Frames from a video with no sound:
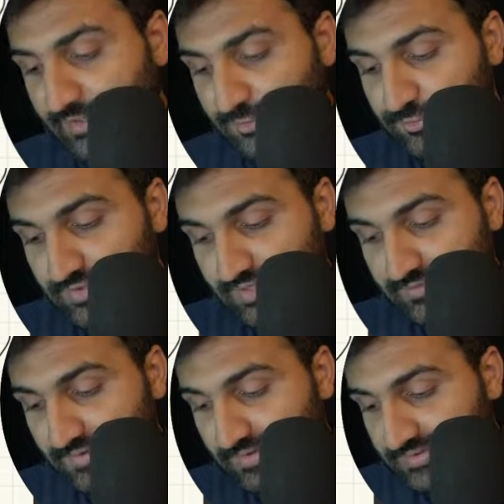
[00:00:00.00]
So this
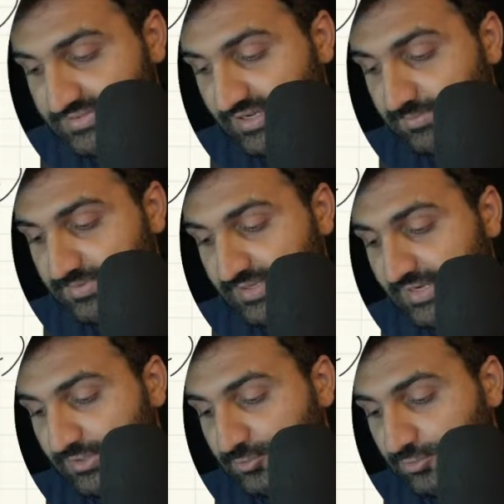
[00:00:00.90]
will jump
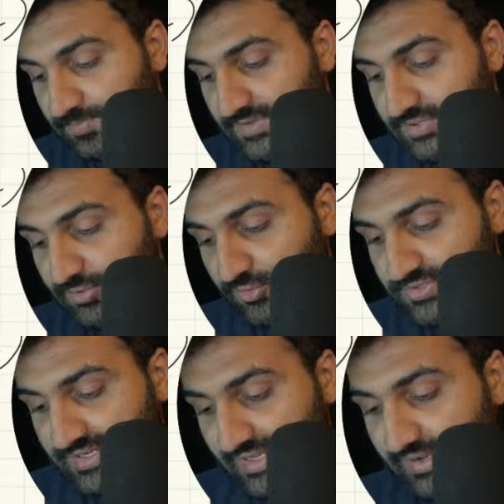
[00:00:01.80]
into this call
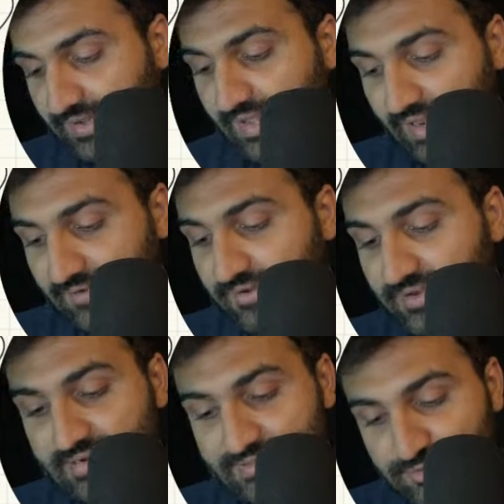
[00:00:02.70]
stack and will
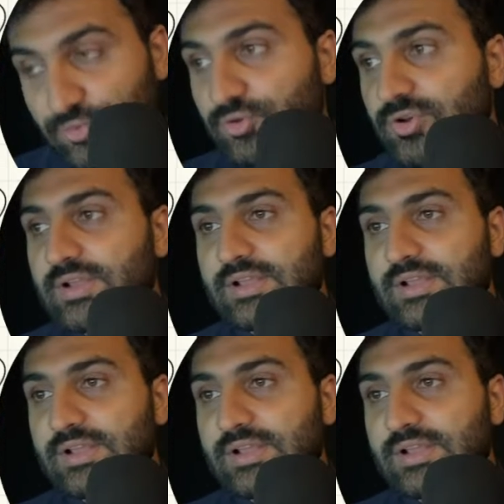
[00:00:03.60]
console